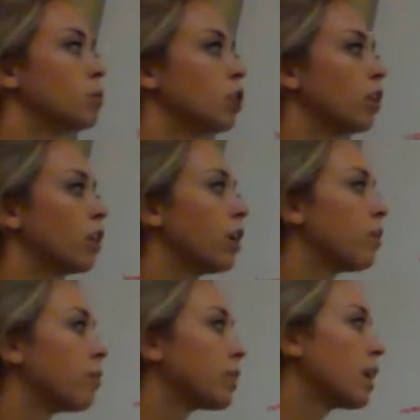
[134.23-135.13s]

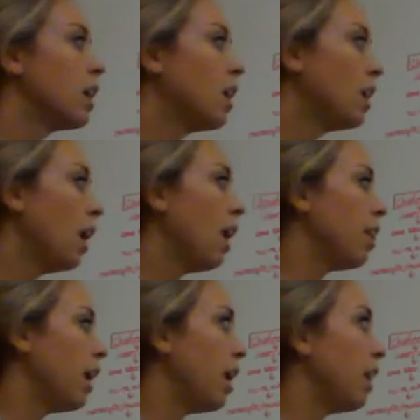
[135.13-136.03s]
genera.
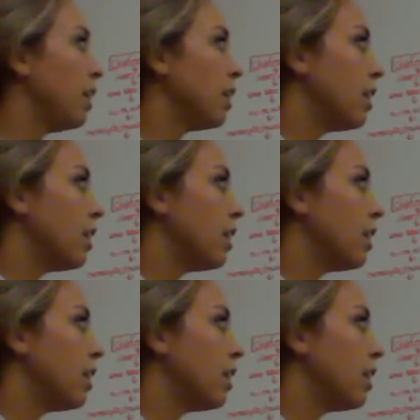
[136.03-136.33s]
And then